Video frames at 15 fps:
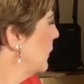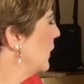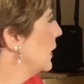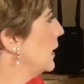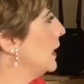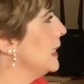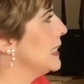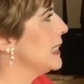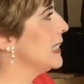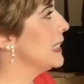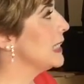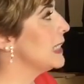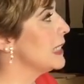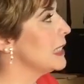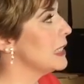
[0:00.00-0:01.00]
Is the
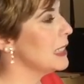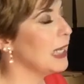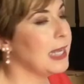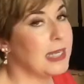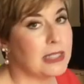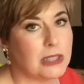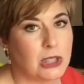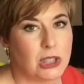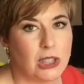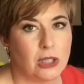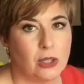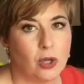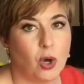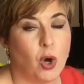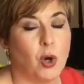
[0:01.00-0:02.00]
state
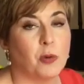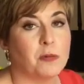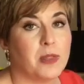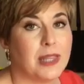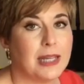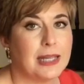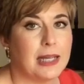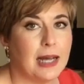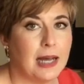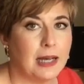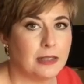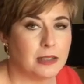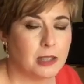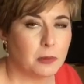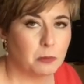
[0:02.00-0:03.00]
of the
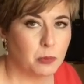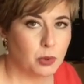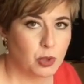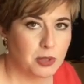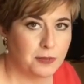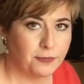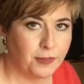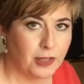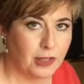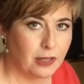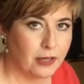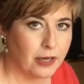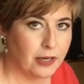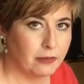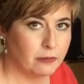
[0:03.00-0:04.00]
atmosphere.
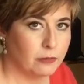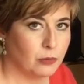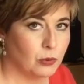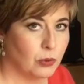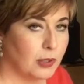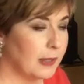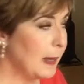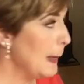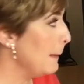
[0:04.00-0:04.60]
Okay?